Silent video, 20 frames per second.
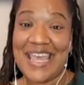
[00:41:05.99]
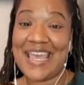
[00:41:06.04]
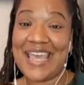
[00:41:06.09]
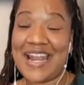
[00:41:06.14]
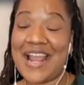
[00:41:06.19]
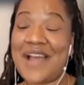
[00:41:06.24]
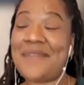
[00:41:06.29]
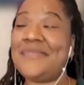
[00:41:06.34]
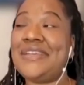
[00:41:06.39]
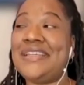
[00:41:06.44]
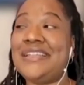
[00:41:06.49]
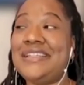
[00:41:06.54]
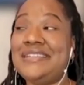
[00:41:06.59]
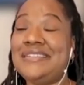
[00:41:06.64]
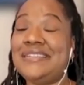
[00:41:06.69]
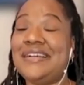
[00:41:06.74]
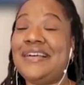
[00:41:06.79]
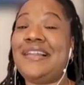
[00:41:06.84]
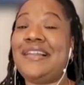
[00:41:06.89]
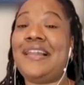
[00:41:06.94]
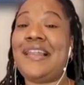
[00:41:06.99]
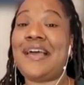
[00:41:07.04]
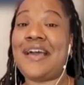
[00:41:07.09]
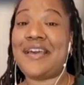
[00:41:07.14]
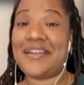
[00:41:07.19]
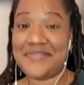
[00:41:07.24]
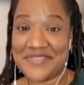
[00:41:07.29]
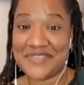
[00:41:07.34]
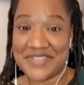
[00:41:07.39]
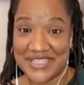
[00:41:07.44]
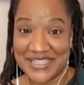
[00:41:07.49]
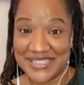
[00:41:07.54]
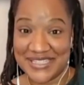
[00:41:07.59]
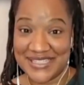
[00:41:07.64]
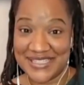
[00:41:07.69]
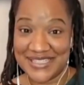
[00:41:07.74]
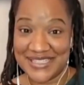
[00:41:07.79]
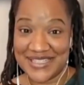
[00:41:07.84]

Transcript: And I mean, a lot of us